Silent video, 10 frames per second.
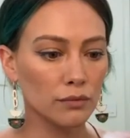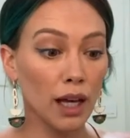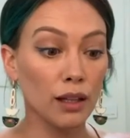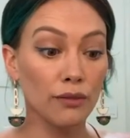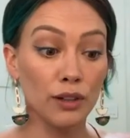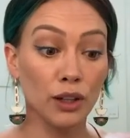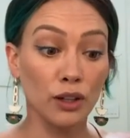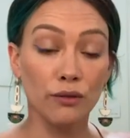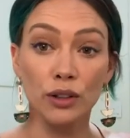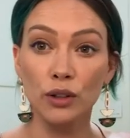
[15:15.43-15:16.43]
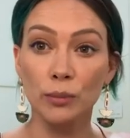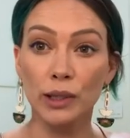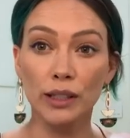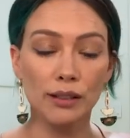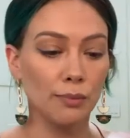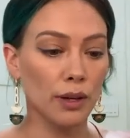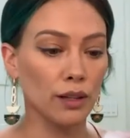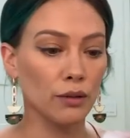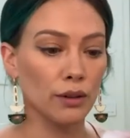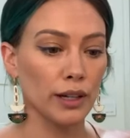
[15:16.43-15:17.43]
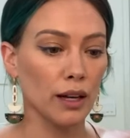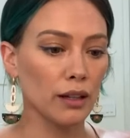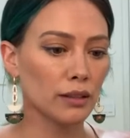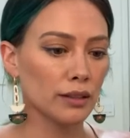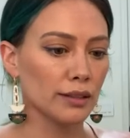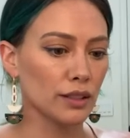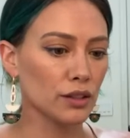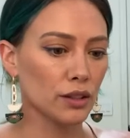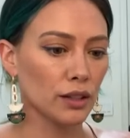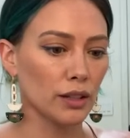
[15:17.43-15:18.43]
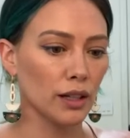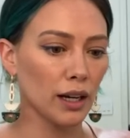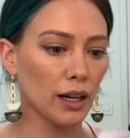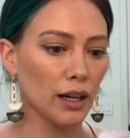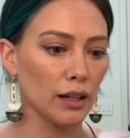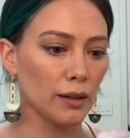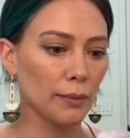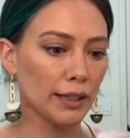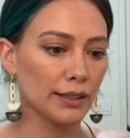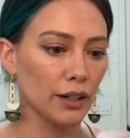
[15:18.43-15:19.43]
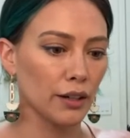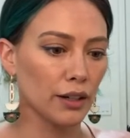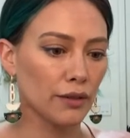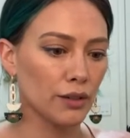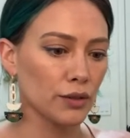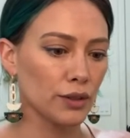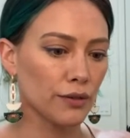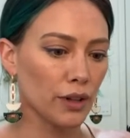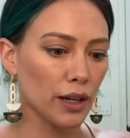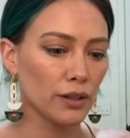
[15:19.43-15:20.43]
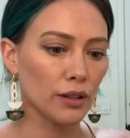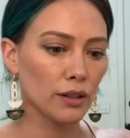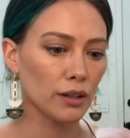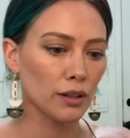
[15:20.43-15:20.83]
I love Voluminous by L'Oreal. Such a good mascara. I've used it forever.